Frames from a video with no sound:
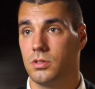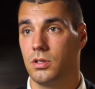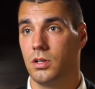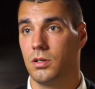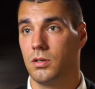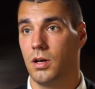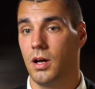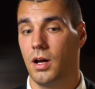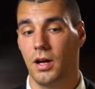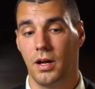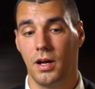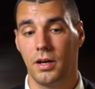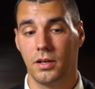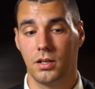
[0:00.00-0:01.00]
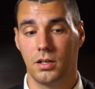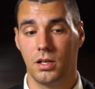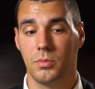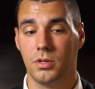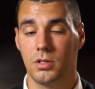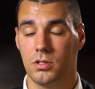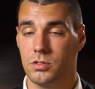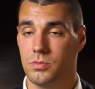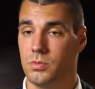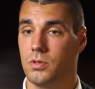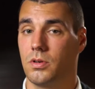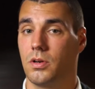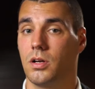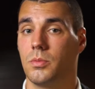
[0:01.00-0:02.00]
I came into this
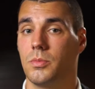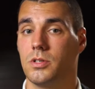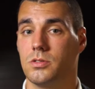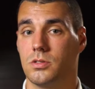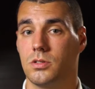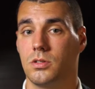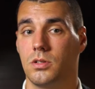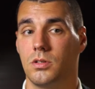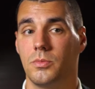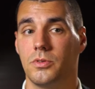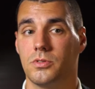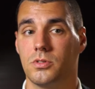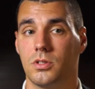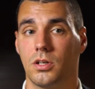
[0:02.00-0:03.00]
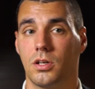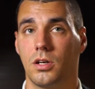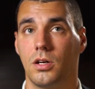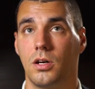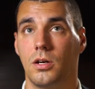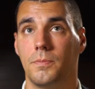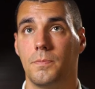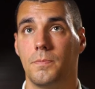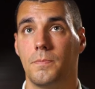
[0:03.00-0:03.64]
program as almost like it